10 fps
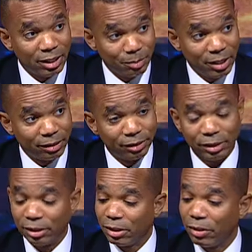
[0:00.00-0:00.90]
these bills,
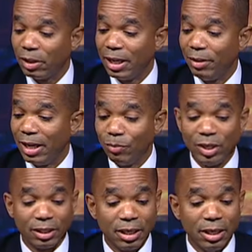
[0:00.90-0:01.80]
and
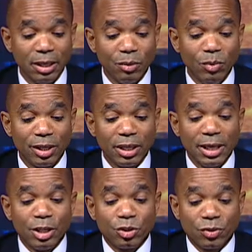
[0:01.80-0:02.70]
with
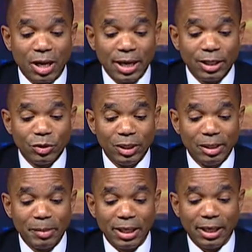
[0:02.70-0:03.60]
trying to
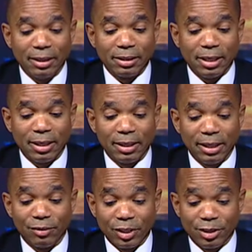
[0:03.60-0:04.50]
eliminate
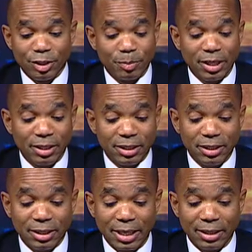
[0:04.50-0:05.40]
healthcare disparities in
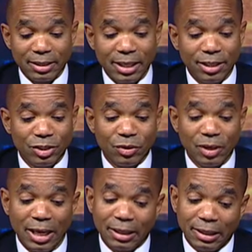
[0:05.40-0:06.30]
the United States. So
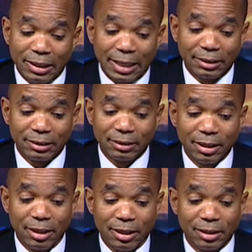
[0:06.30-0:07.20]
I think that's
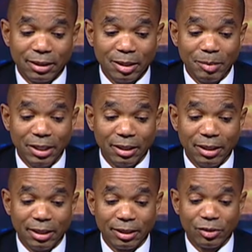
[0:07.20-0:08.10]
going to be
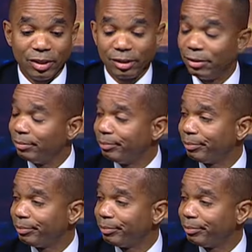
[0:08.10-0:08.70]
critical.